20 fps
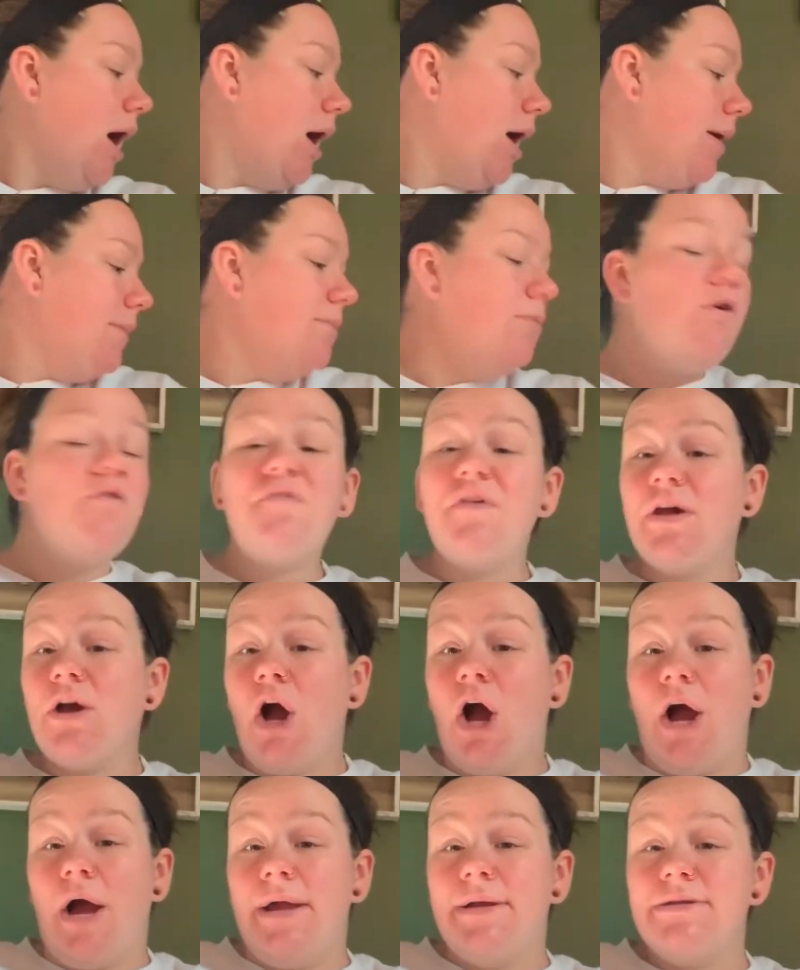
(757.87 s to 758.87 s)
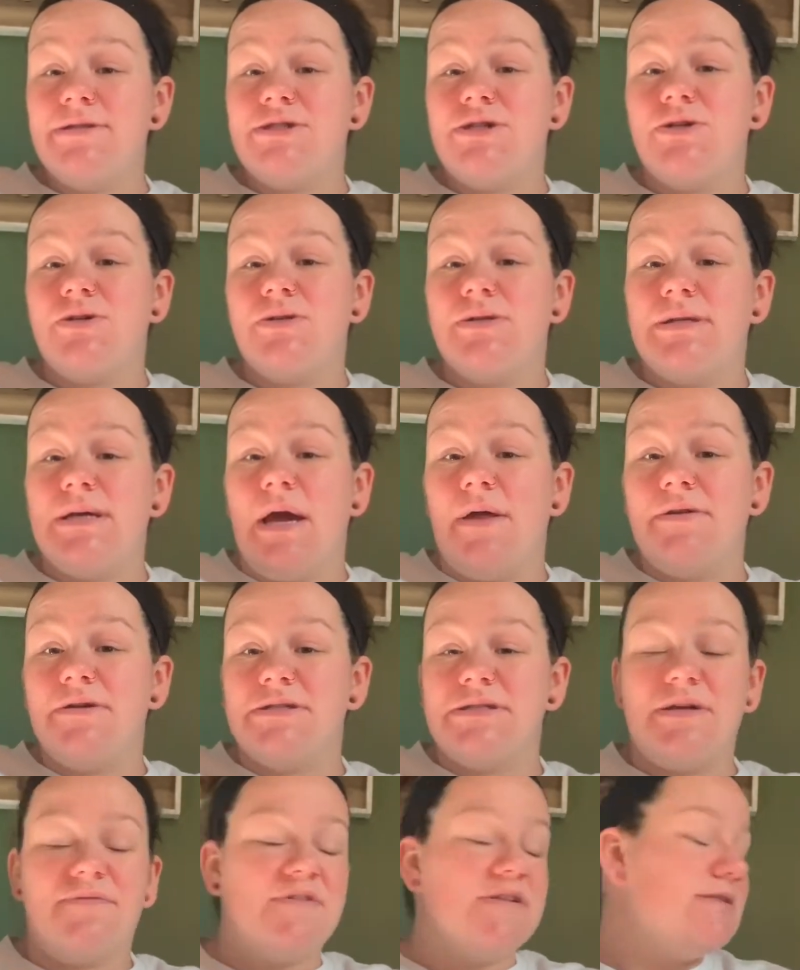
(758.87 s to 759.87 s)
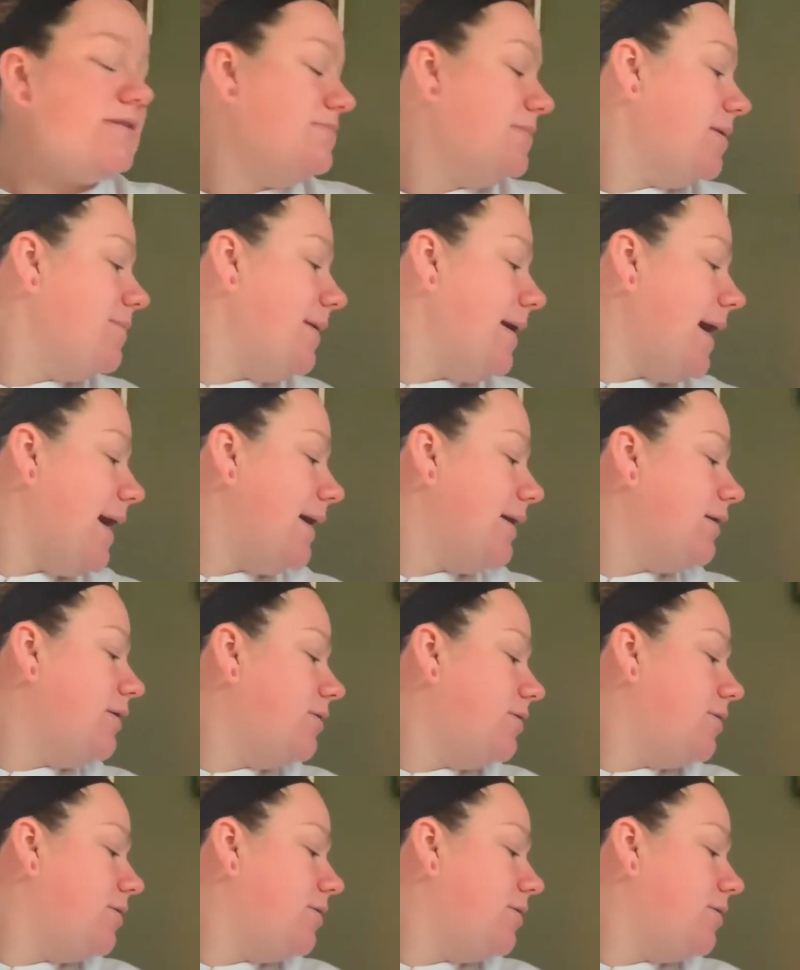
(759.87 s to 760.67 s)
Moving on to the other stuff that's in my bag,